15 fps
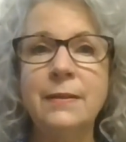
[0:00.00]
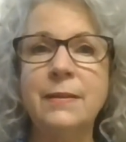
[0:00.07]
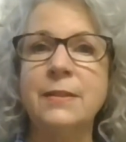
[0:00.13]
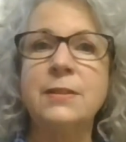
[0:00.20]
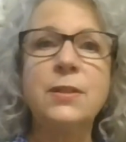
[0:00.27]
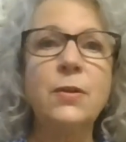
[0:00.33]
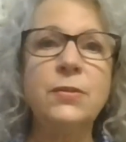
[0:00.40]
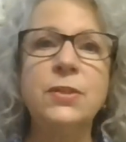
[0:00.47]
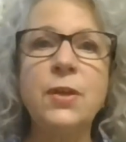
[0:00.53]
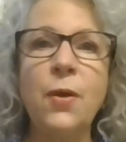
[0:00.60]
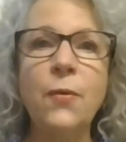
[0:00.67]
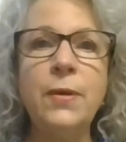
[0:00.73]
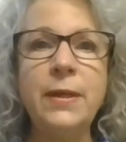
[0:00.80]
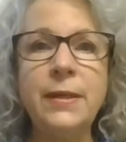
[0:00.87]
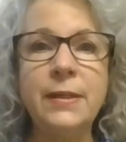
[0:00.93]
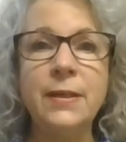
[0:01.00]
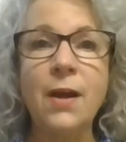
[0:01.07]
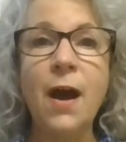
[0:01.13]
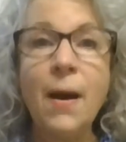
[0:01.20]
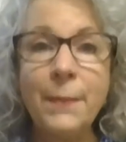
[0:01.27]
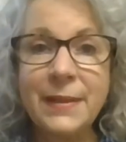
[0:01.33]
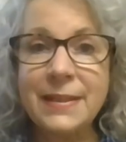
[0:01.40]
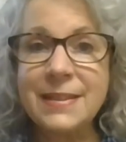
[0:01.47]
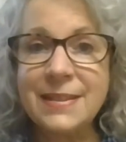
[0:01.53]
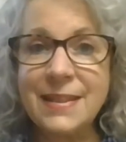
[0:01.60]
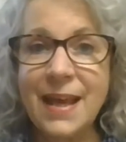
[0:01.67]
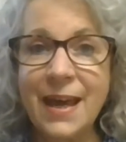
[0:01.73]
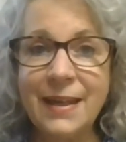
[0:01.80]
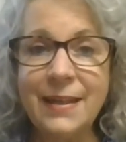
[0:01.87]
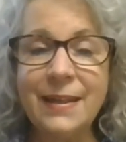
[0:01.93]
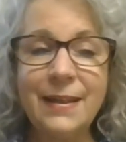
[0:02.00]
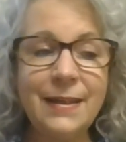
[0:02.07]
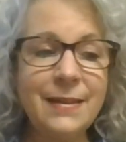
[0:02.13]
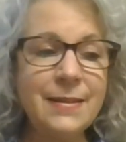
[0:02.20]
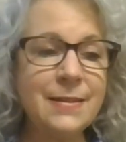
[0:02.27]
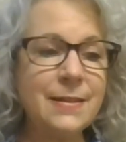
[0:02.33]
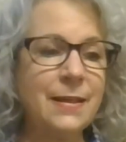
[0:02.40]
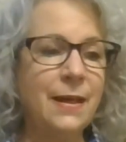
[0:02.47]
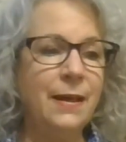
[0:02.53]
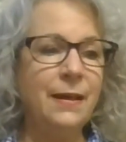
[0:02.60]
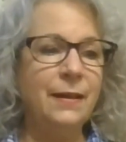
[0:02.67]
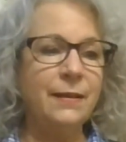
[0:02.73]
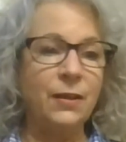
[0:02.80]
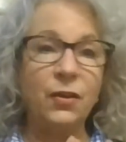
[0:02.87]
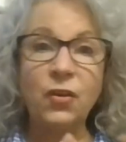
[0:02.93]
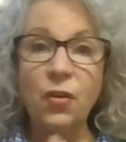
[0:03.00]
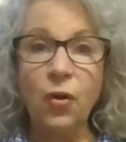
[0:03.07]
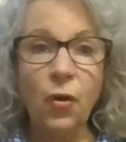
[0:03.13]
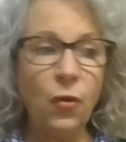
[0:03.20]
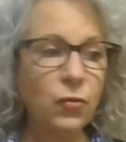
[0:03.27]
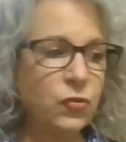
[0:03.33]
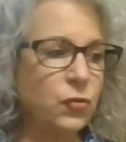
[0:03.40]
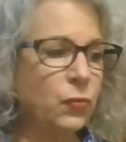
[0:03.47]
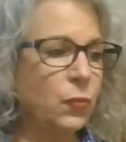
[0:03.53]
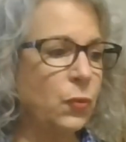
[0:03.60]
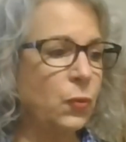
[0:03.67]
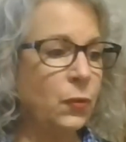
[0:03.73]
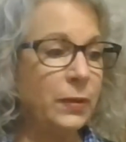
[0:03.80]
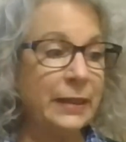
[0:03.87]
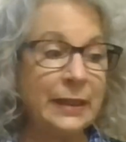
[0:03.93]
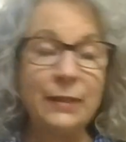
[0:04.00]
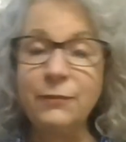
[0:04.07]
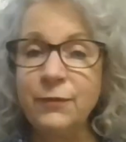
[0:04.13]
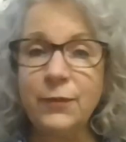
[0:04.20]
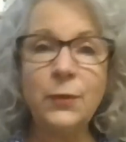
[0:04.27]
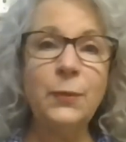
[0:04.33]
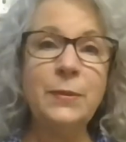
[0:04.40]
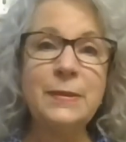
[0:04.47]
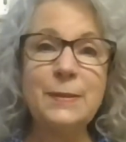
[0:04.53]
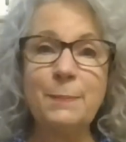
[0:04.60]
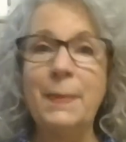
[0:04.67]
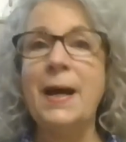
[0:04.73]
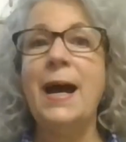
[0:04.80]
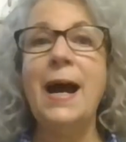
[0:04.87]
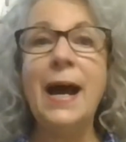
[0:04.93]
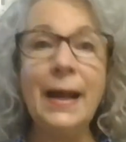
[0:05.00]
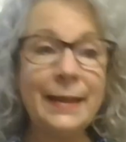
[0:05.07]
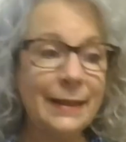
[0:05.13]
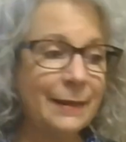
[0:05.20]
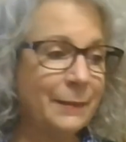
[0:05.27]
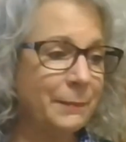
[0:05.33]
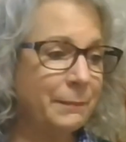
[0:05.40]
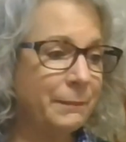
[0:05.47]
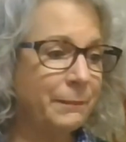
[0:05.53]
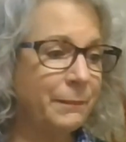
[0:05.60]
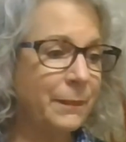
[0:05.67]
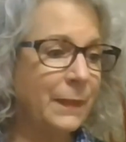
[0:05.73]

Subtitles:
the socioeconomic settings, the cultural influence behind them.